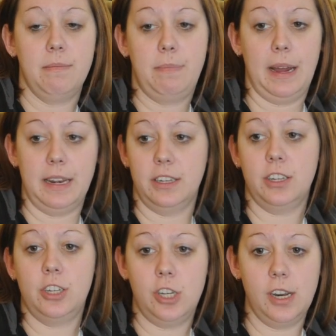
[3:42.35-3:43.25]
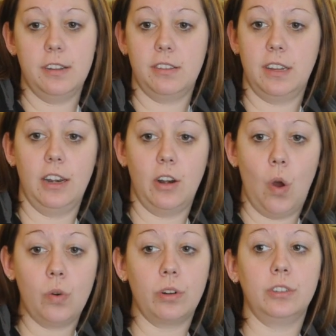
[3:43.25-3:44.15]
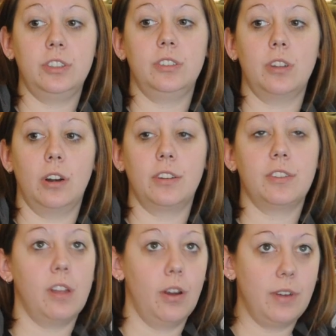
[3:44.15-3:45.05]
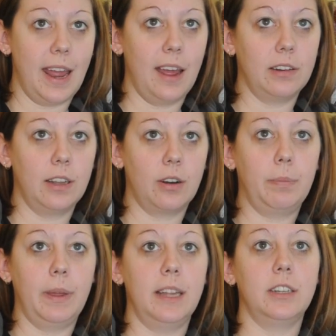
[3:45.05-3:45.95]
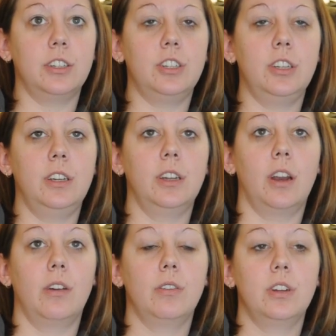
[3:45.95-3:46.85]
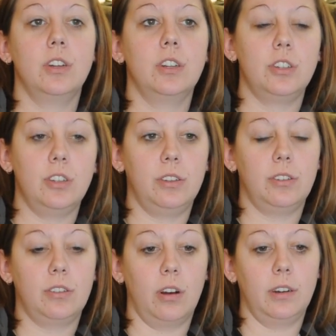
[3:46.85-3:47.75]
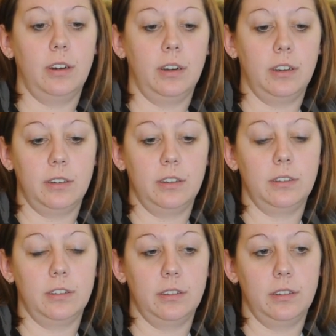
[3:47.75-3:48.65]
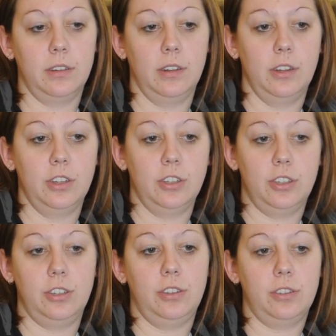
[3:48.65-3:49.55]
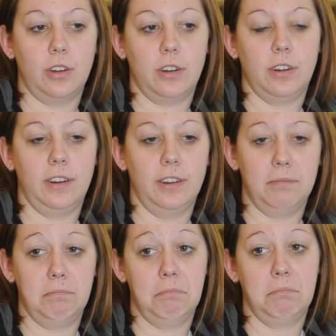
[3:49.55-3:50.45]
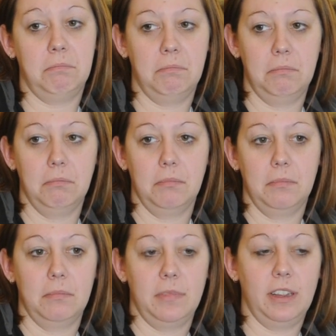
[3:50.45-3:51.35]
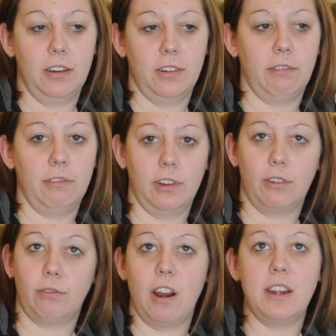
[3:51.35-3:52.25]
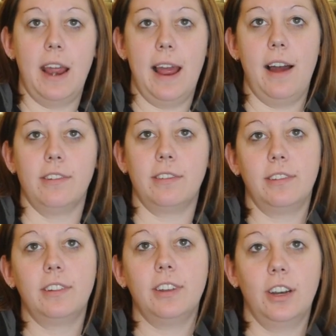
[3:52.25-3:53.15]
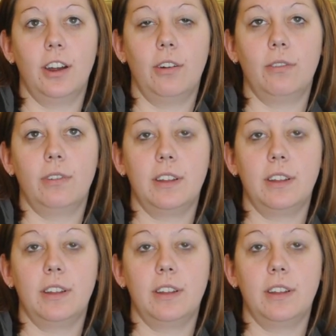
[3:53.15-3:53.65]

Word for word: But she's getting older and she's starting to slow down a little bit and she, you know, she's starting to she's starting to you know, getting a little run down, you know.